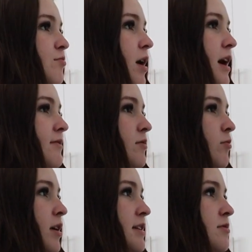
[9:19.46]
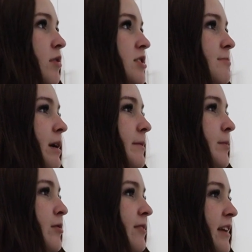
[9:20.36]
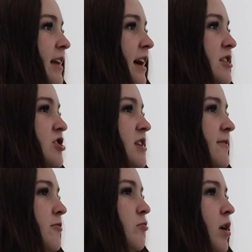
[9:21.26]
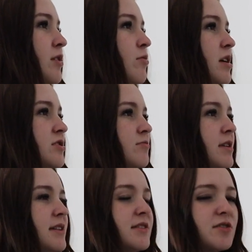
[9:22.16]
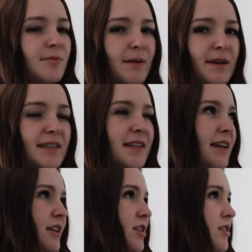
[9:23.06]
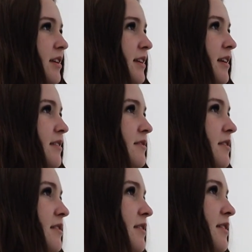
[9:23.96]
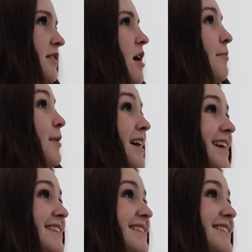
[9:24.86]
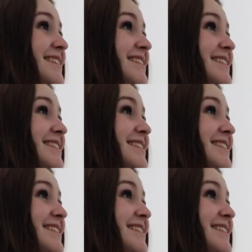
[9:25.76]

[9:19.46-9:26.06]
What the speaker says: know why I even wanted to watch a Barbie movie. I shouldn't even want to watch one, so maybe it's a good thing that they're not on there. But